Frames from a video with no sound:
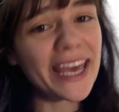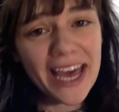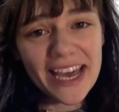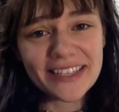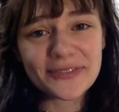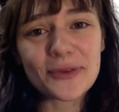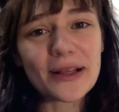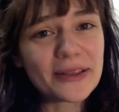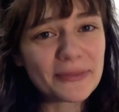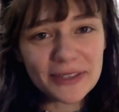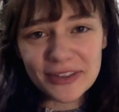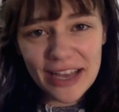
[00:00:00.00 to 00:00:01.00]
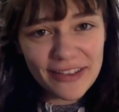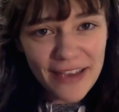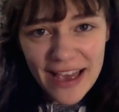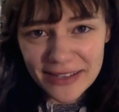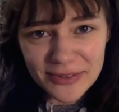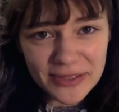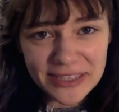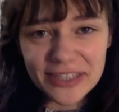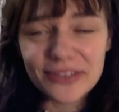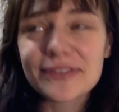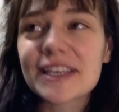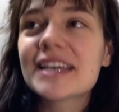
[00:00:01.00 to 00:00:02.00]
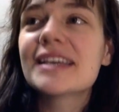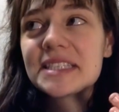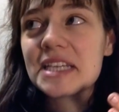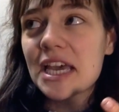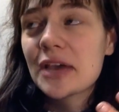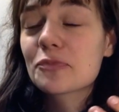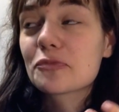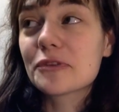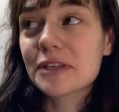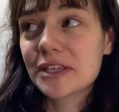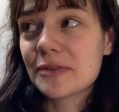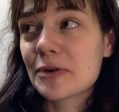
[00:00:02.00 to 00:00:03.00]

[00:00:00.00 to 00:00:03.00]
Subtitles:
Hey guys, welcome to Life Hacks with Sylvia. Today I'm really